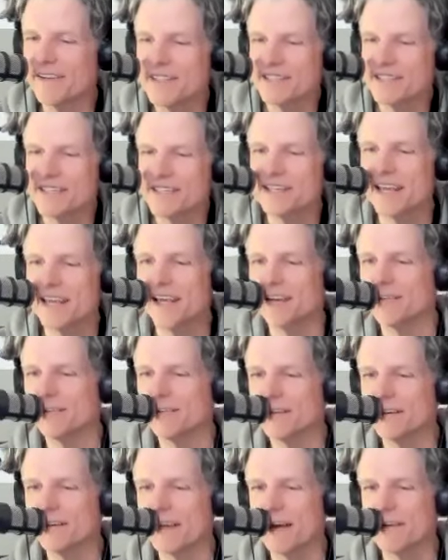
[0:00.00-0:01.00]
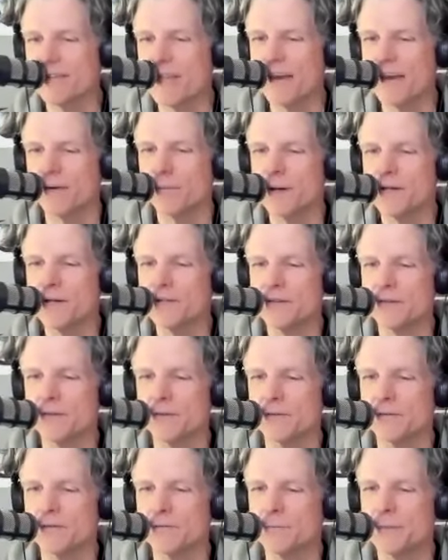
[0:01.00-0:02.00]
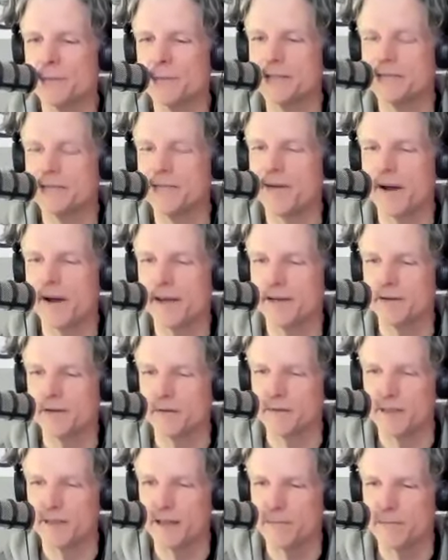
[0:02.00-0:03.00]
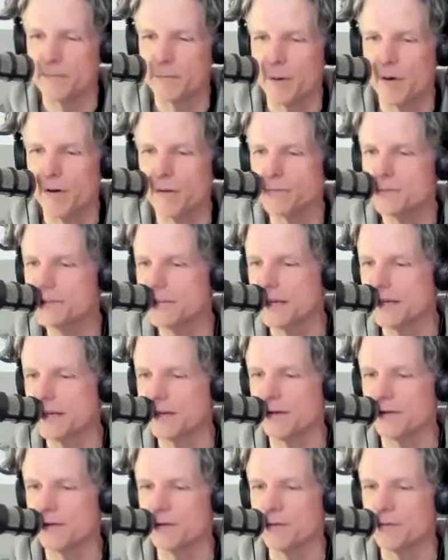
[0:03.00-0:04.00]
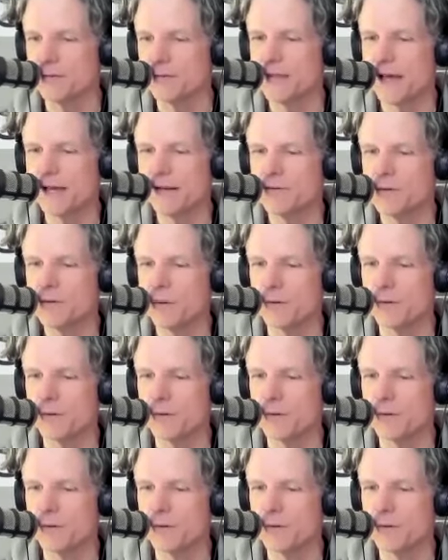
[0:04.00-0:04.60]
this detail. Now, that original piece of vinyl that Bob sent you. Still